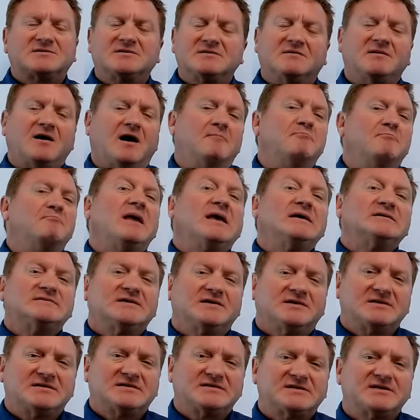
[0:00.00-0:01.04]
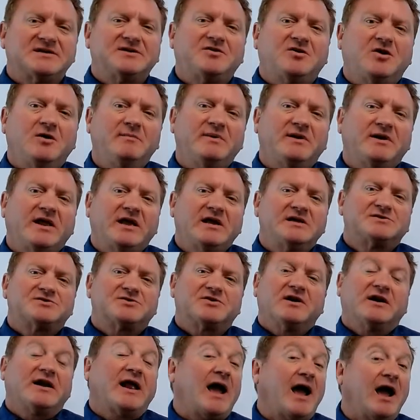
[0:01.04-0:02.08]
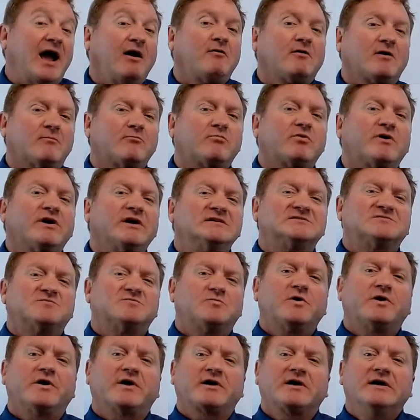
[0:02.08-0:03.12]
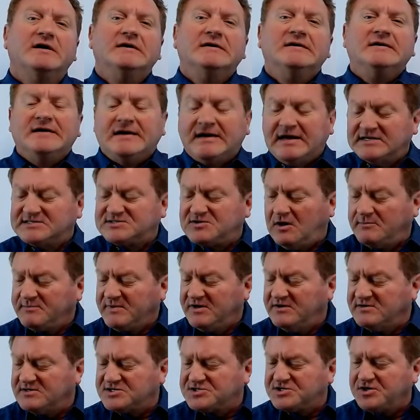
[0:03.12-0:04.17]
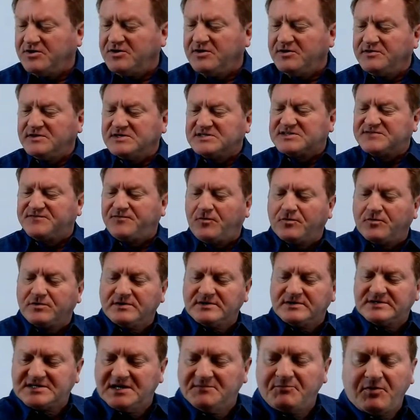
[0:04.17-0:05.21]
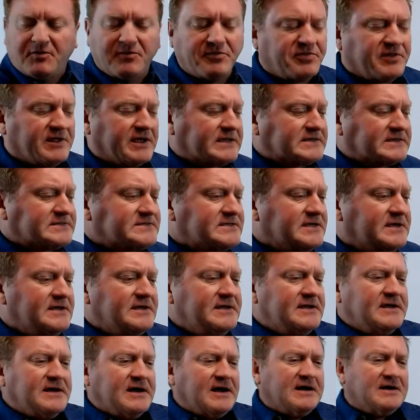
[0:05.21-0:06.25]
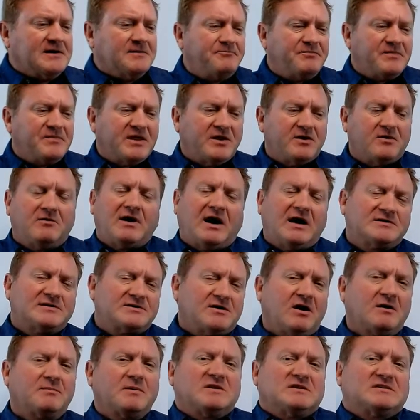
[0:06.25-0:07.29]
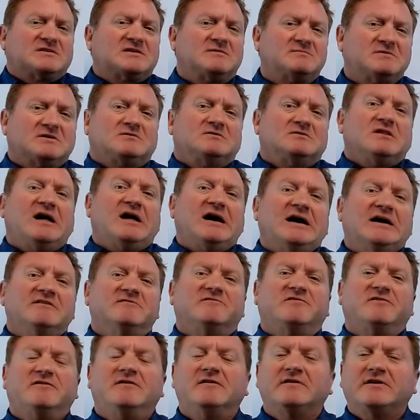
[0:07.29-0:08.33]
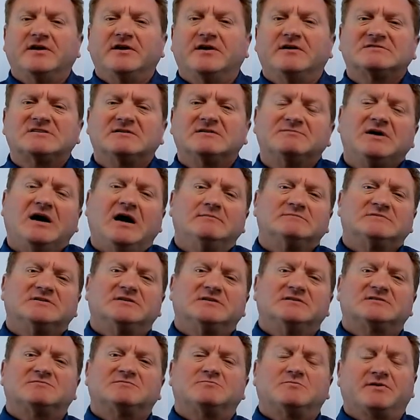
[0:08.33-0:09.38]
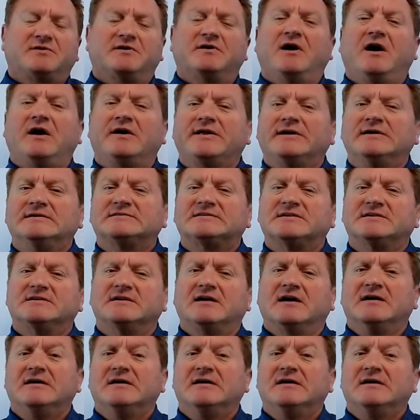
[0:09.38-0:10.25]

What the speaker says: amazing to see human nature and how our brains work. And so I'm going to show you these four simple things. You know, I talk about this subject live, you know, sometimes, and it's with an audience, and